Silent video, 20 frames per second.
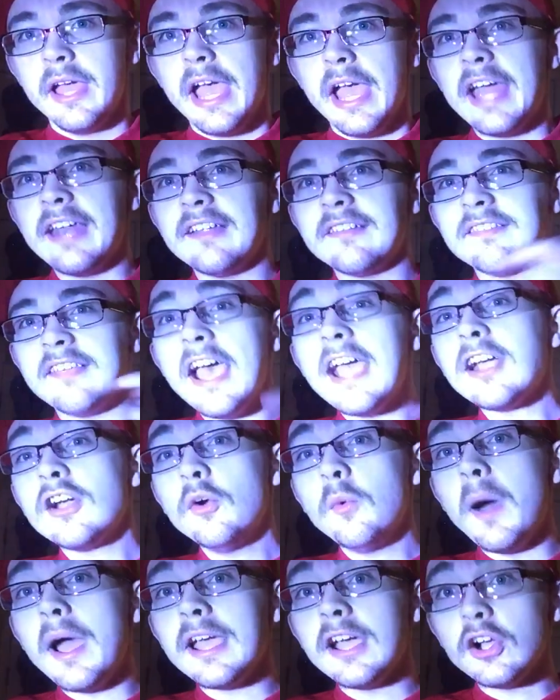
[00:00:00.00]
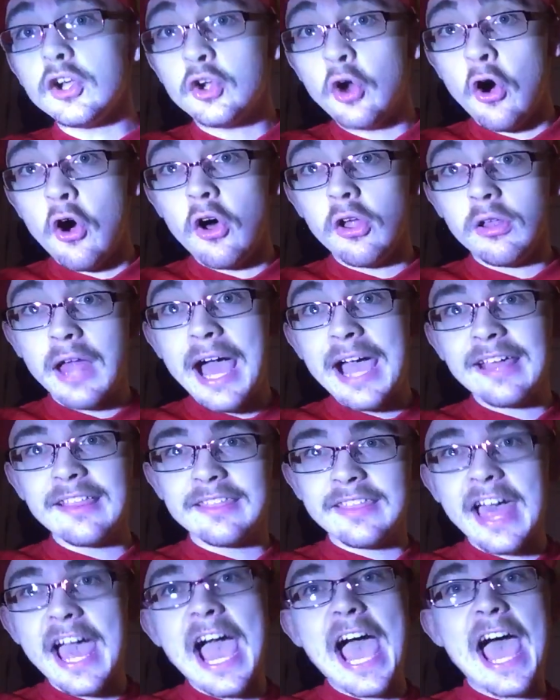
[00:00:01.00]
And to take away a goal
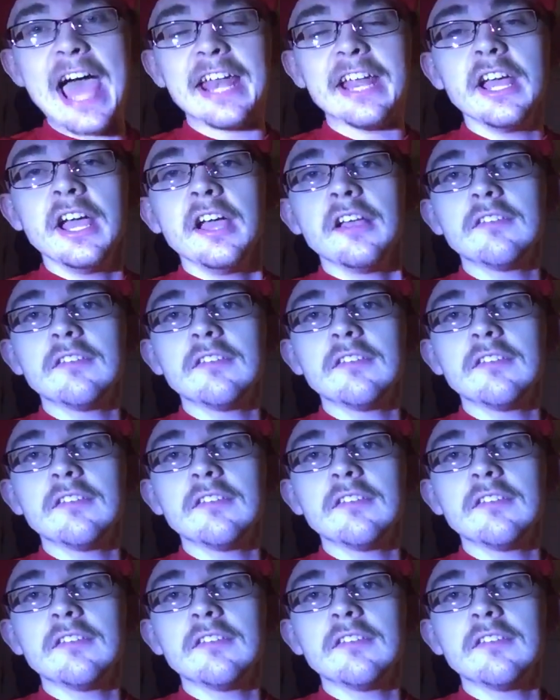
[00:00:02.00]
like that,